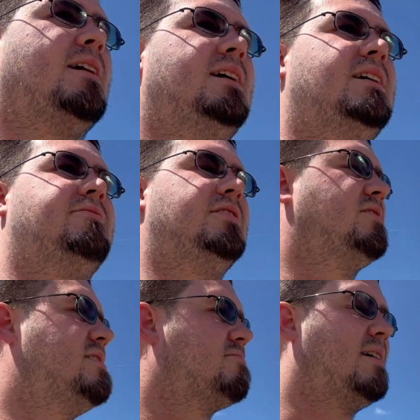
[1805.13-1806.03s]
if you're
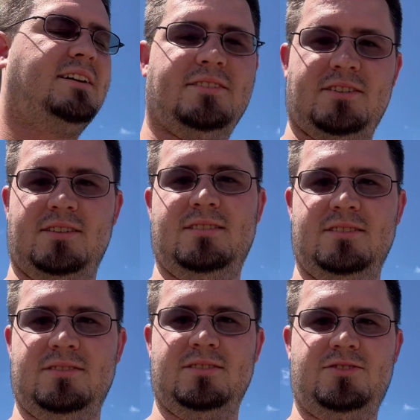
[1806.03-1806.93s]
in a regular
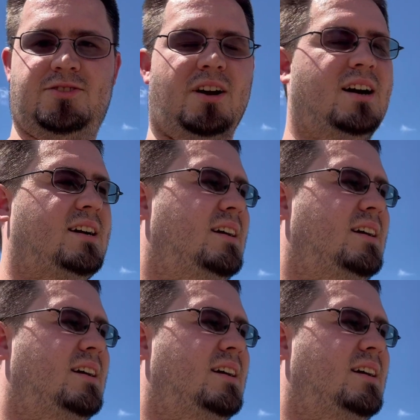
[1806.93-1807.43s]
truck,